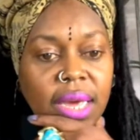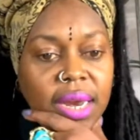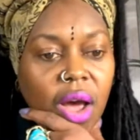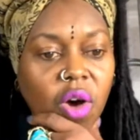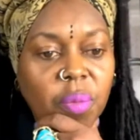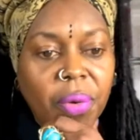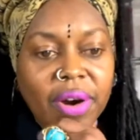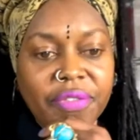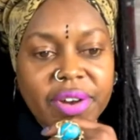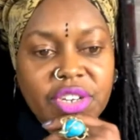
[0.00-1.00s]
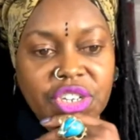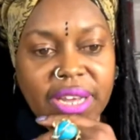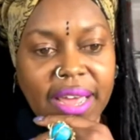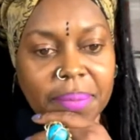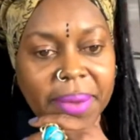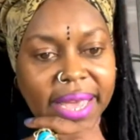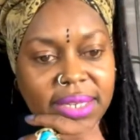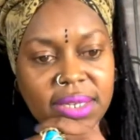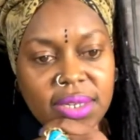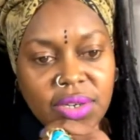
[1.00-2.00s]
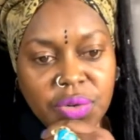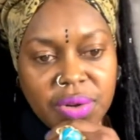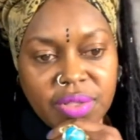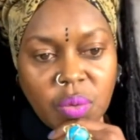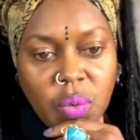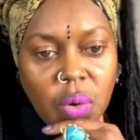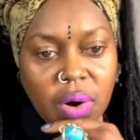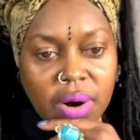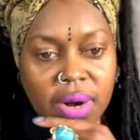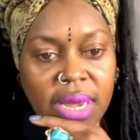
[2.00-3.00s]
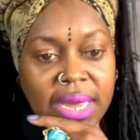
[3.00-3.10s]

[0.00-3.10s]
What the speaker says: an old boyfriend she had met during the war.